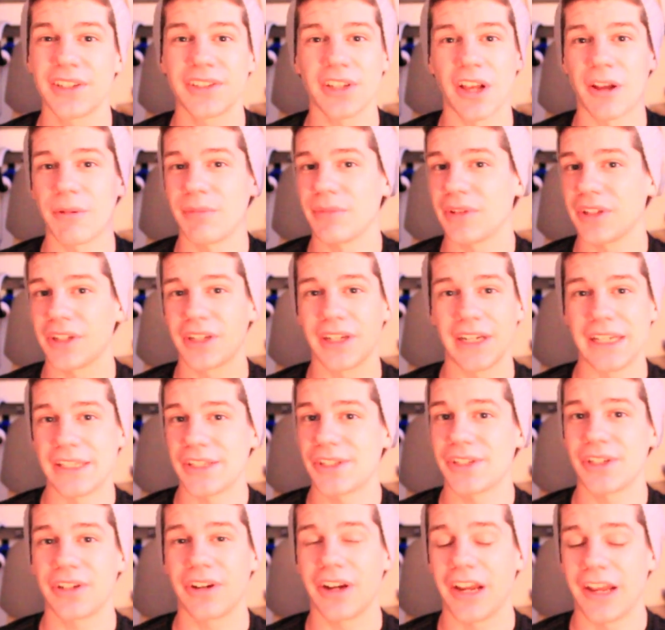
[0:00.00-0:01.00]
Tumblr,
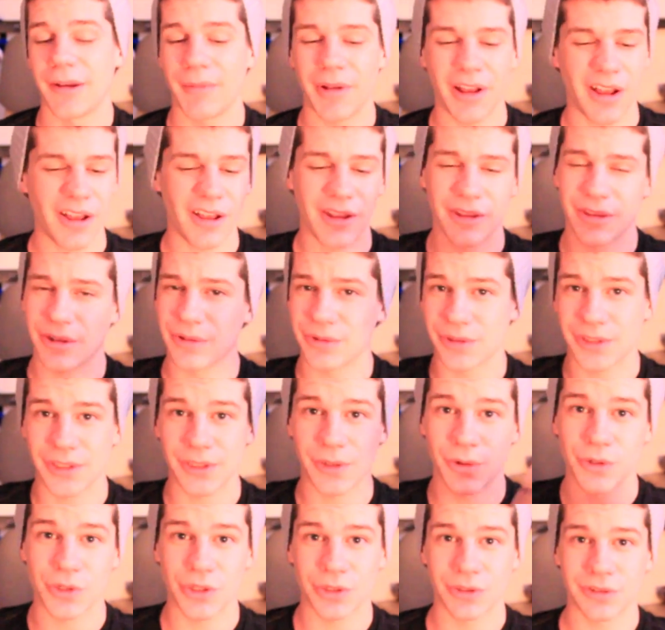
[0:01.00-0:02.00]
Instagram, all those
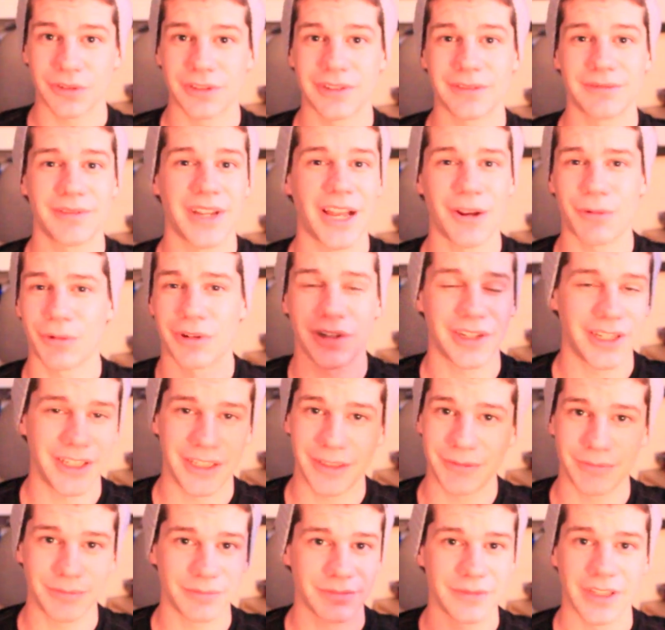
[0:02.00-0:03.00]
social
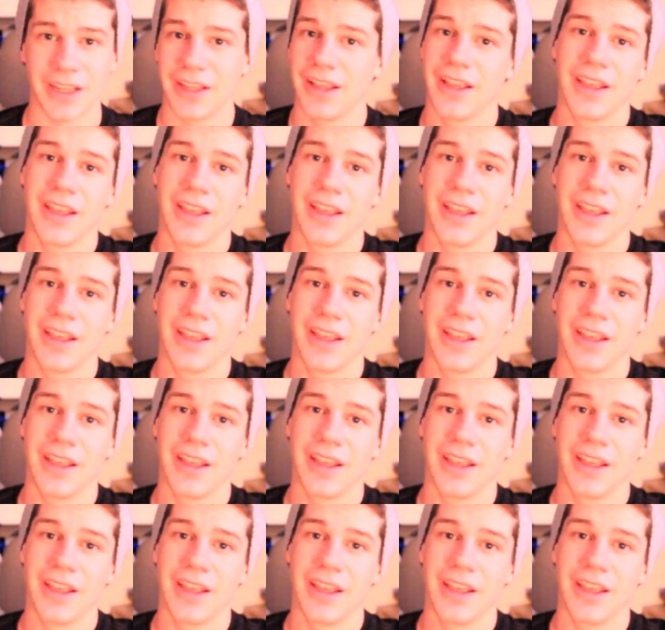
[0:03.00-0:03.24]
networking,